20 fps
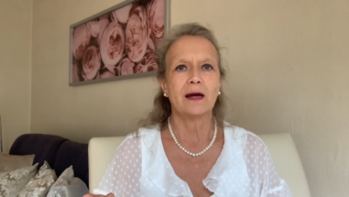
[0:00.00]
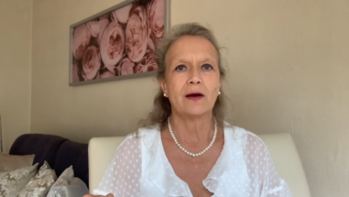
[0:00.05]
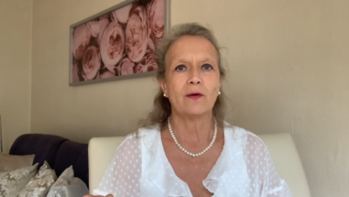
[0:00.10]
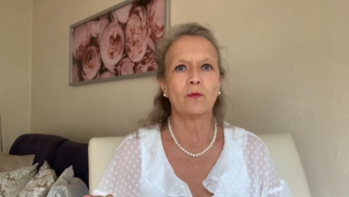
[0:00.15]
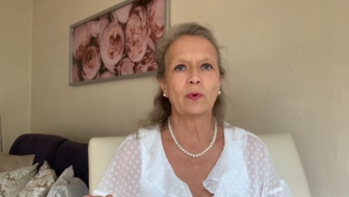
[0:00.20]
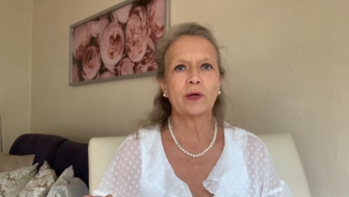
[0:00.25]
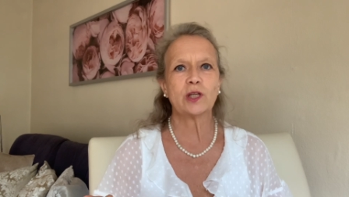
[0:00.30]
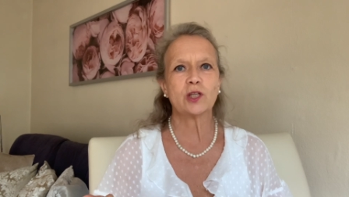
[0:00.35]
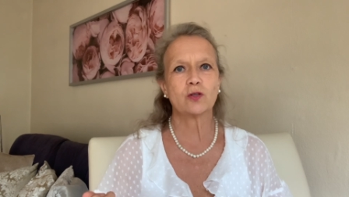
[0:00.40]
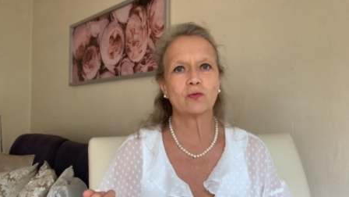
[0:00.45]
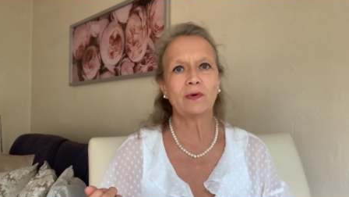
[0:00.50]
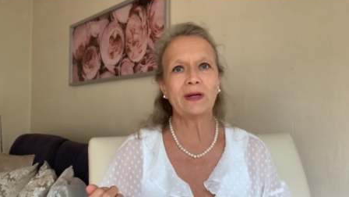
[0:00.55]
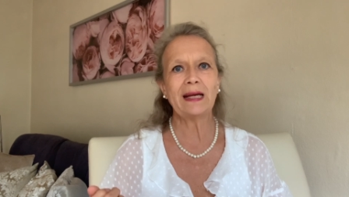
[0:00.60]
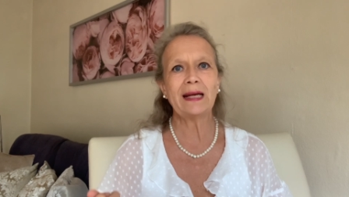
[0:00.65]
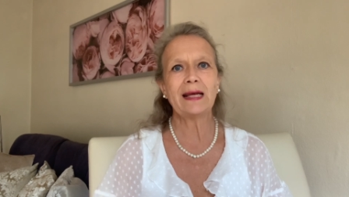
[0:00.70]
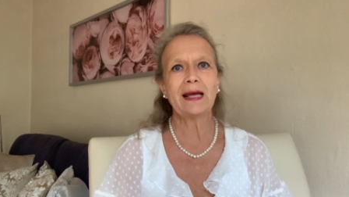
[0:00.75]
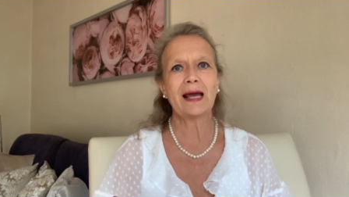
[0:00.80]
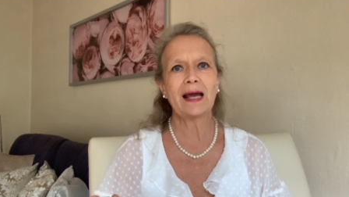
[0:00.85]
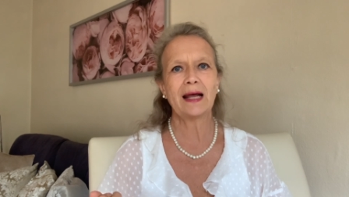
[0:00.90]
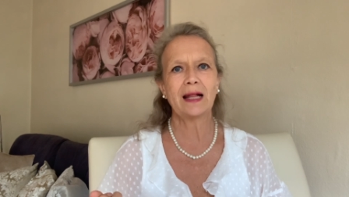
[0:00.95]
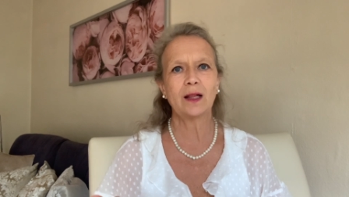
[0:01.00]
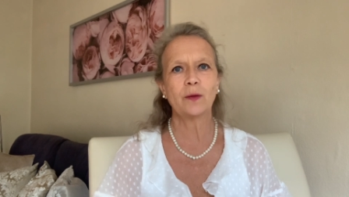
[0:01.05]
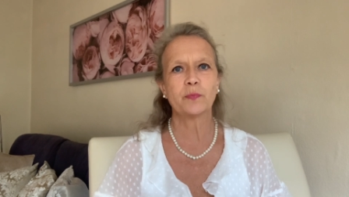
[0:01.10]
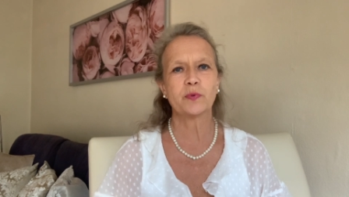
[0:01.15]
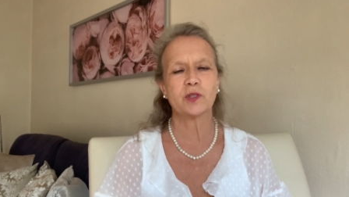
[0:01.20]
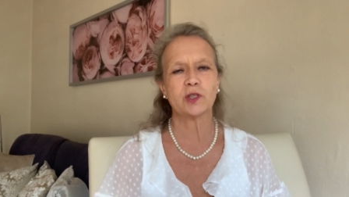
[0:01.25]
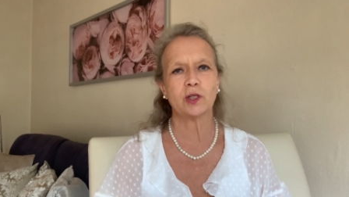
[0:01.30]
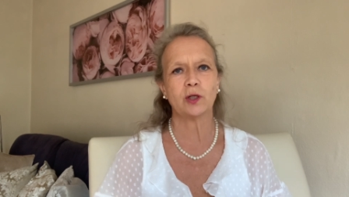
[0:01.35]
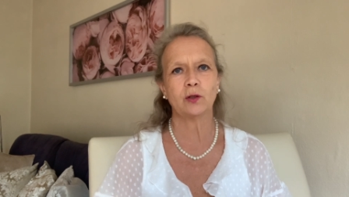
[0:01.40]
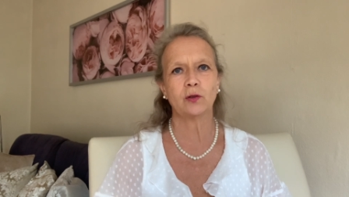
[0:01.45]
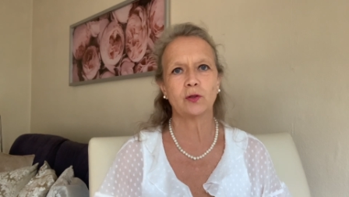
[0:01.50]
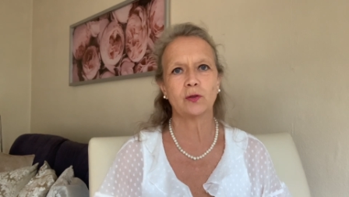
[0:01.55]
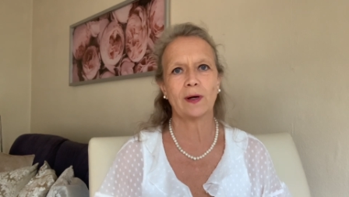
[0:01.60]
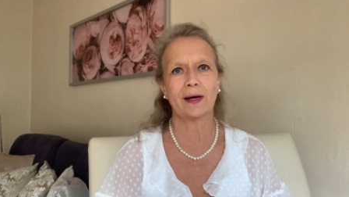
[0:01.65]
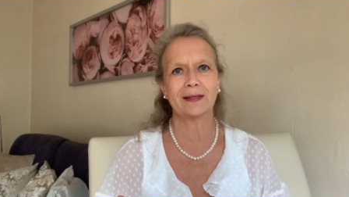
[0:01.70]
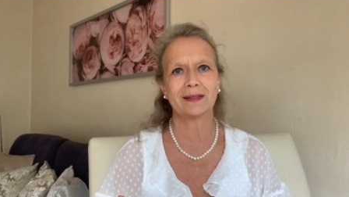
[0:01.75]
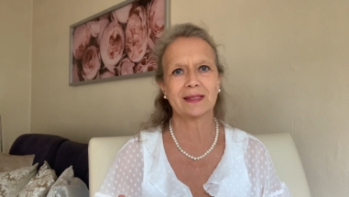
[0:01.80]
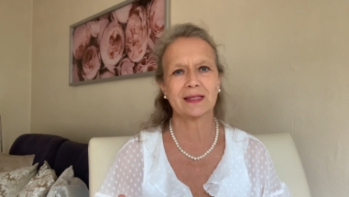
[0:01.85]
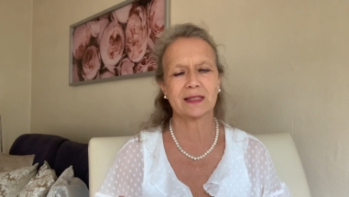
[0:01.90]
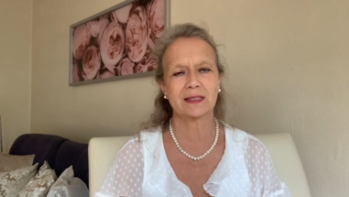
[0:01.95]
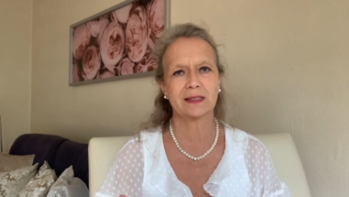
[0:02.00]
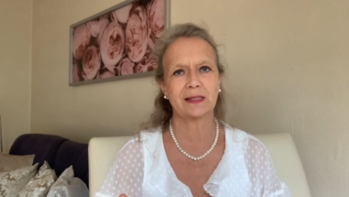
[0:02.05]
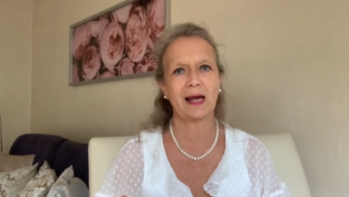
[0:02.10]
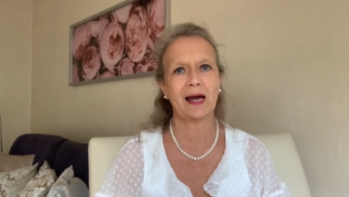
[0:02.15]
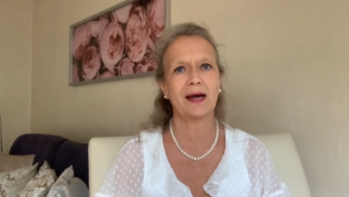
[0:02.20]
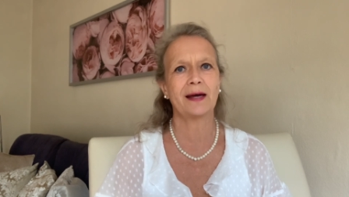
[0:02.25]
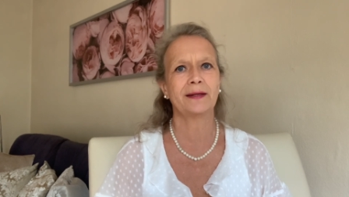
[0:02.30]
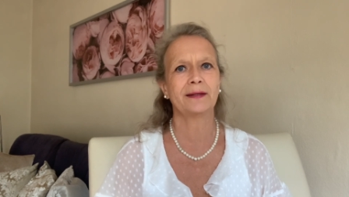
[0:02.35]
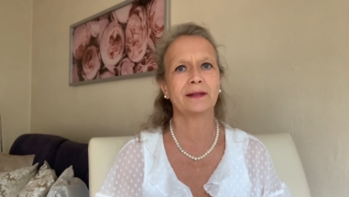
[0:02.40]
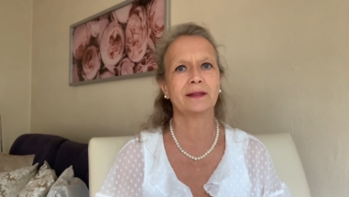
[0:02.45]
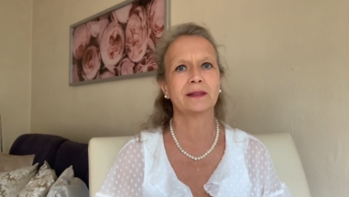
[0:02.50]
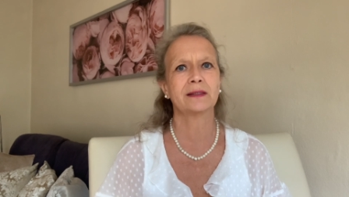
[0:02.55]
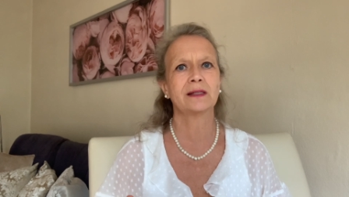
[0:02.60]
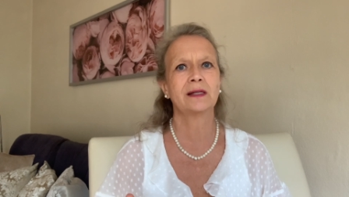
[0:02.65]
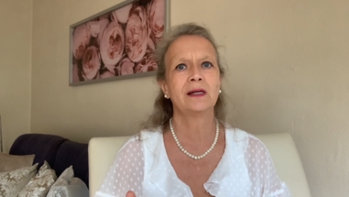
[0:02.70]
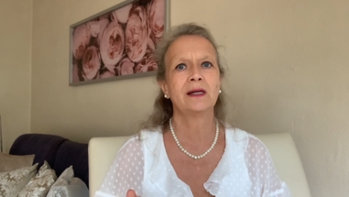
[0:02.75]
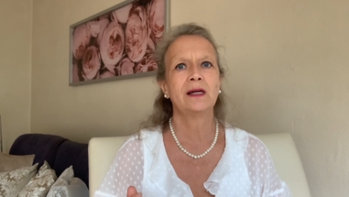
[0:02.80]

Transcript: which really helps you to understand